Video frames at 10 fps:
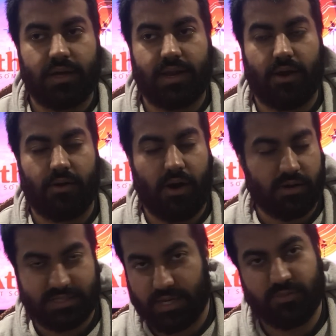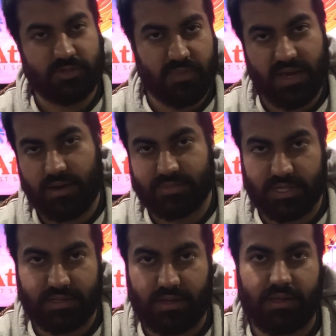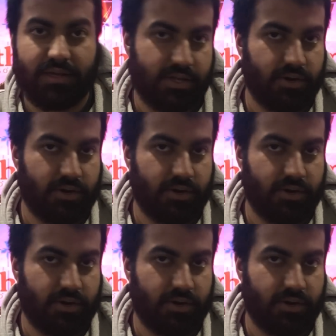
Now, our team was me, Hamza, and Talha.